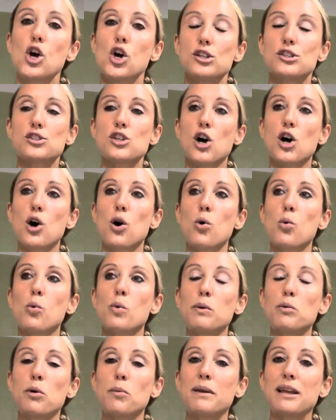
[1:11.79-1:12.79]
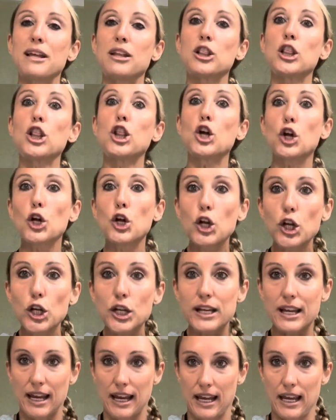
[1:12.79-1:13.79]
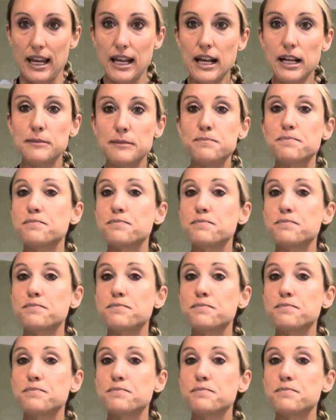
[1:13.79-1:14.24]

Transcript: So we will be learning